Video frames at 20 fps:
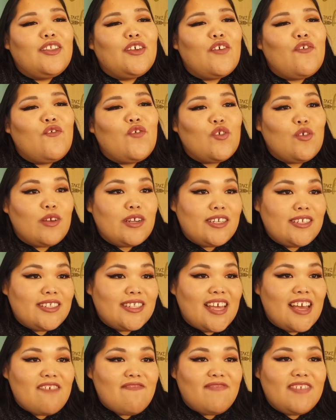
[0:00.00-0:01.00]
forward to
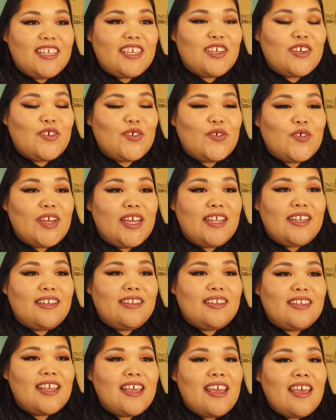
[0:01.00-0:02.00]
that video,
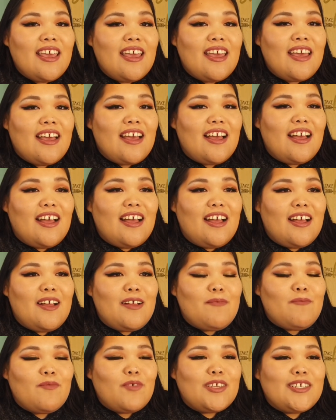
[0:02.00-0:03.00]
and
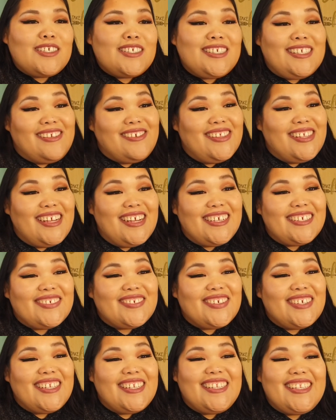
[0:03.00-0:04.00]
we'll see you in the next
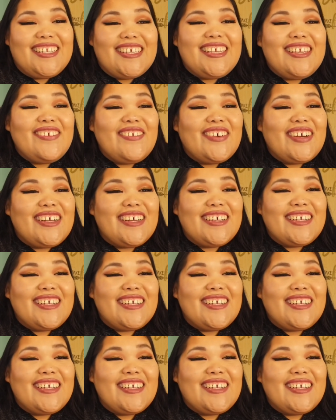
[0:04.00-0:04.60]
one. Nagila.